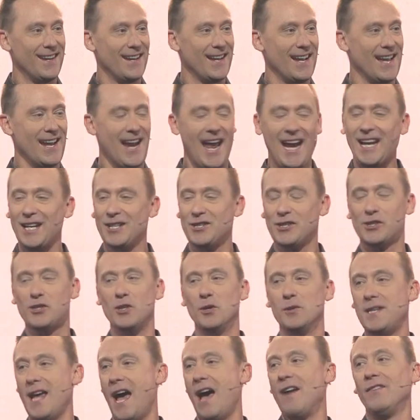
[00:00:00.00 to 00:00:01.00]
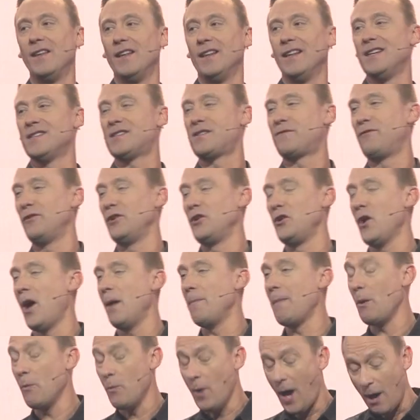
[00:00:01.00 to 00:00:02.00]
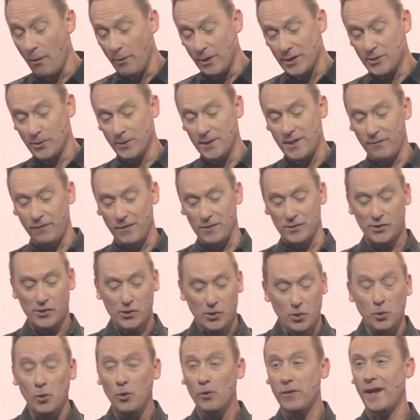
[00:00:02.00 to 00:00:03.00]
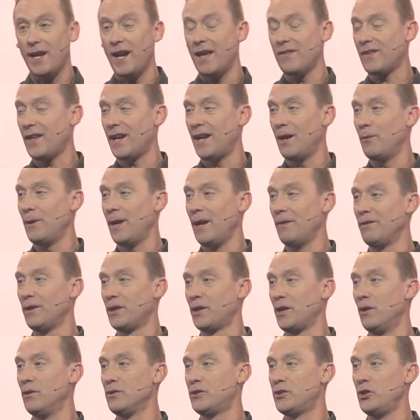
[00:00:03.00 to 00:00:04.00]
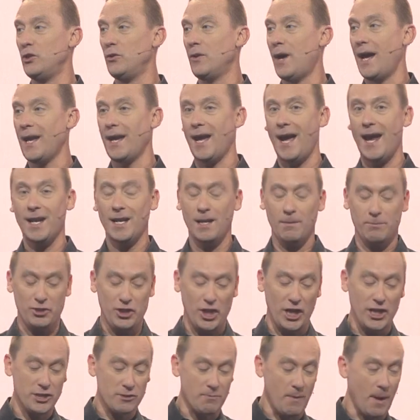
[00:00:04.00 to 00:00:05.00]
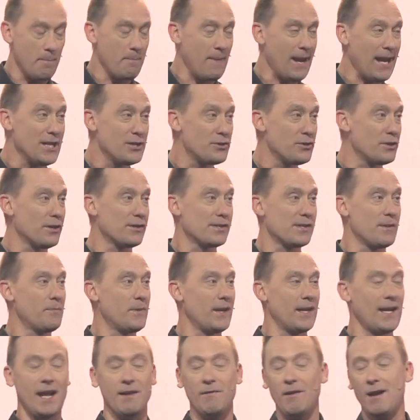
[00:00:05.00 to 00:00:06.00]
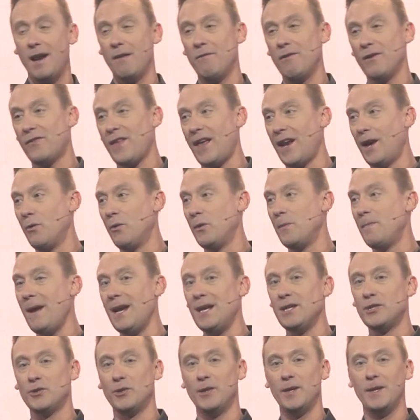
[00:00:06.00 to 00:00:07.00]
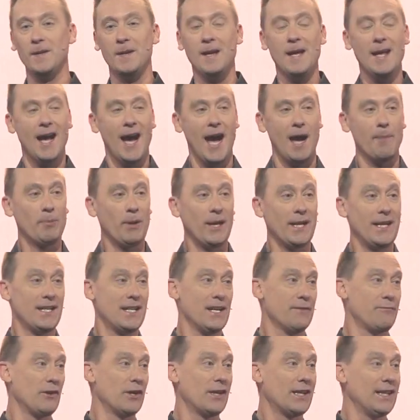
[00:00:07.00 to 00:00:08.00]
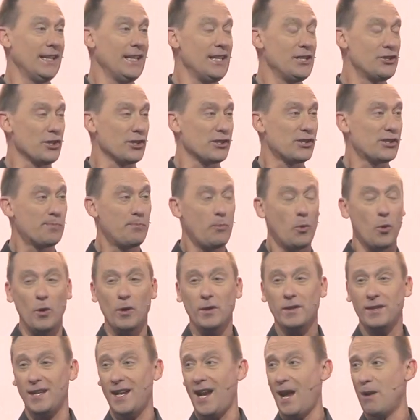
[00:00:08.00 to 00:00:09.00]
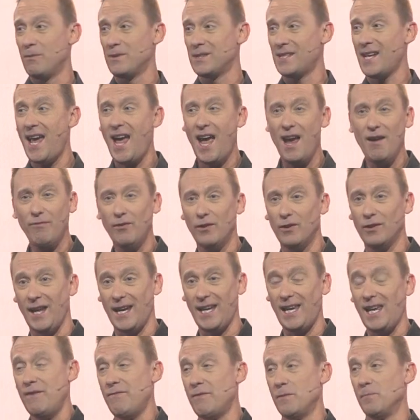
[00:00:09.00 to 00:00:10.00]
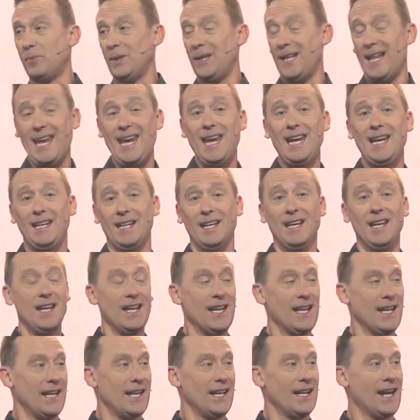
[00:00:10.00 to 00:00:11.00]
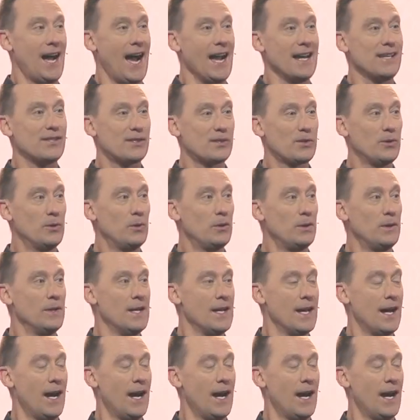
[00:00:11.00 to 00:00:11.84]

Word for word: And I could just go down the list for you. I mean, I went to a different school than I thought I would ever go to. I ended up changing my major to something I never thought I would major in. I played a different collegiate sport than I was ever, like, even playing in high school.